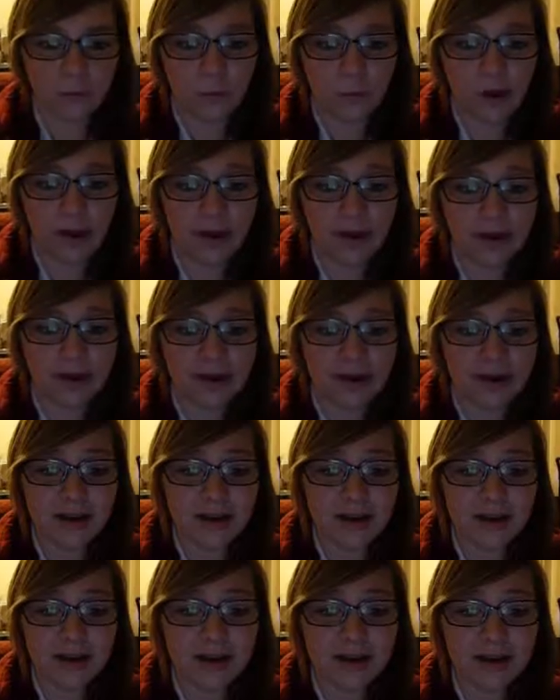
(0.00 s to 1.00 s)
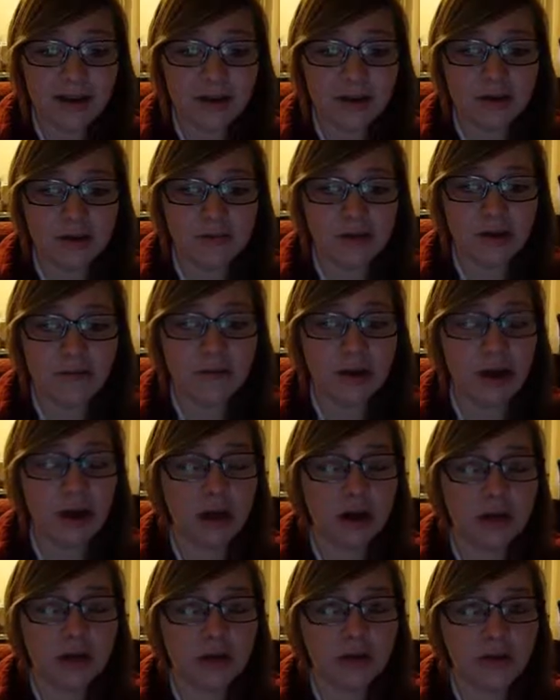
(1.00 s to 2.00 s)
What is your favorite
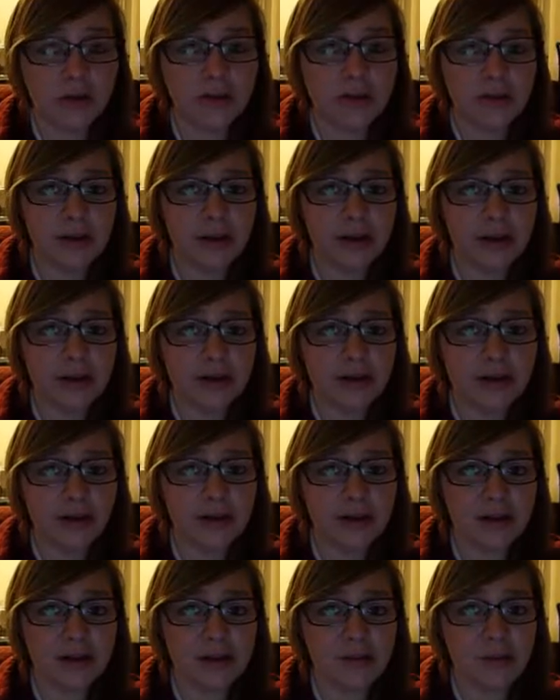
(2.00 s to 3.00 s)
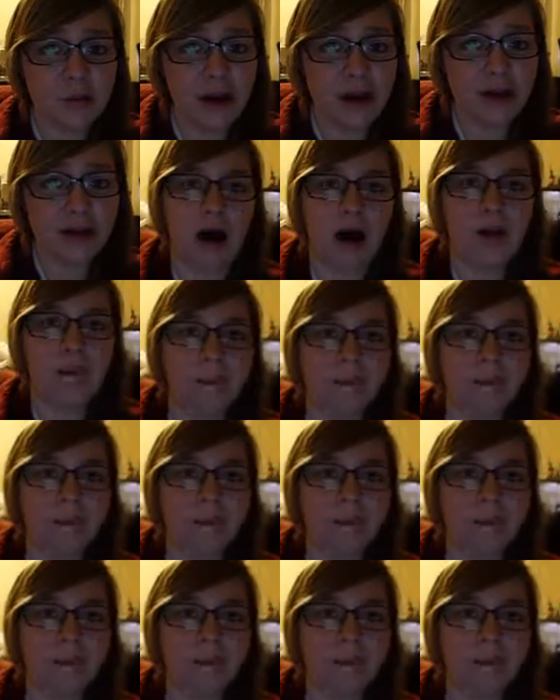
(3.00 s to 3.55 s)
cartoon character and why?